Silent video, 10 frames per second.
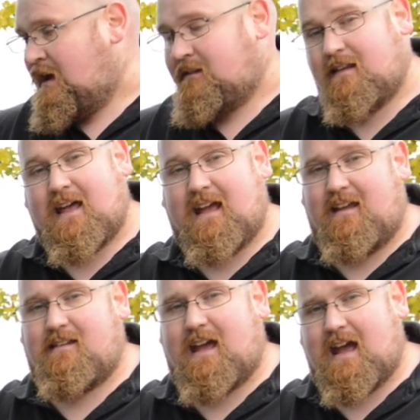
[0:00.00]
So that
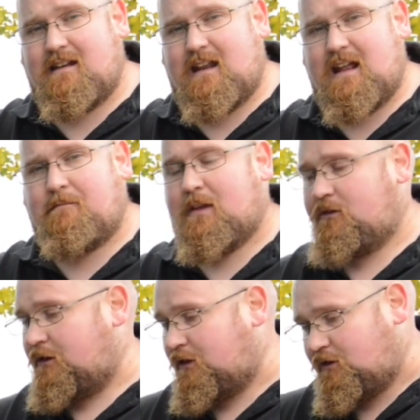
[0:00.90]
is handy.
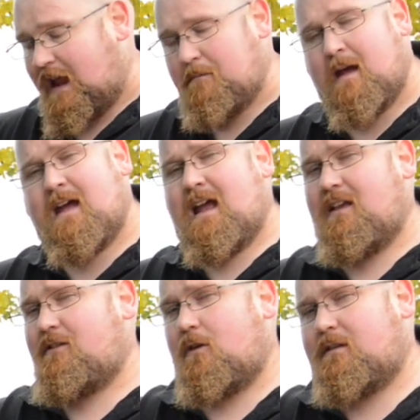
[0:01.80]
It's just a shame
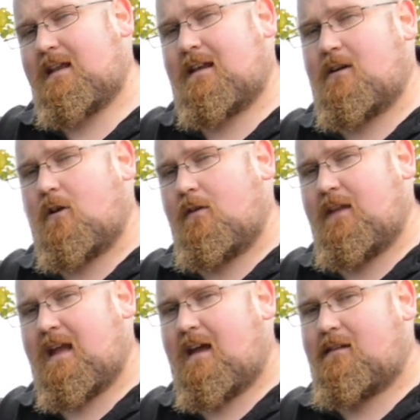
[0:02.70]
it's not standard
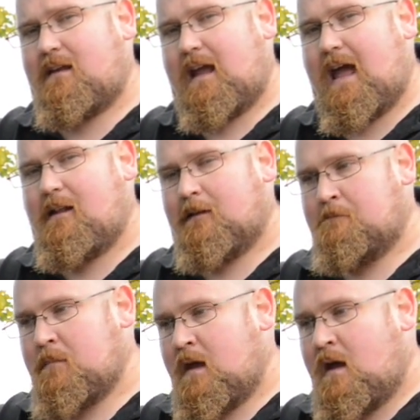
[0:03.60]
on the SEL.